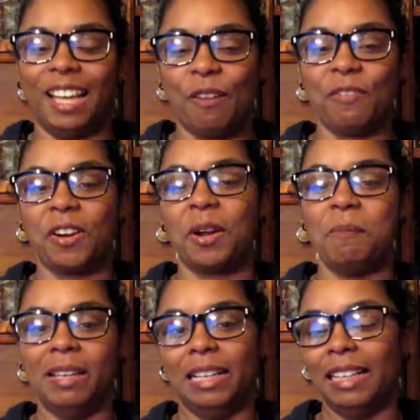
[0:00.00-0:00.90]
there for a
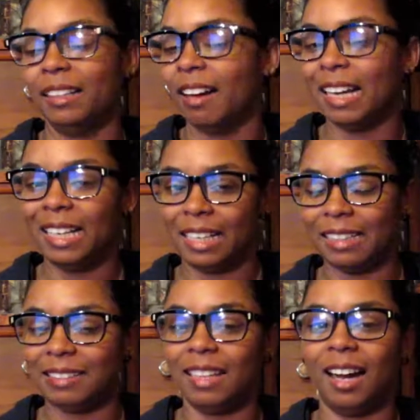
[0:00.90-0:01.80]
minute. It got a
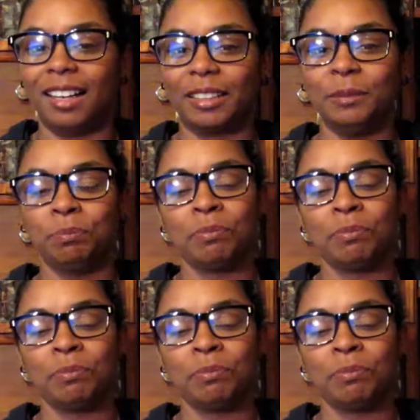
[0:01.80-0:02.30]
little dark.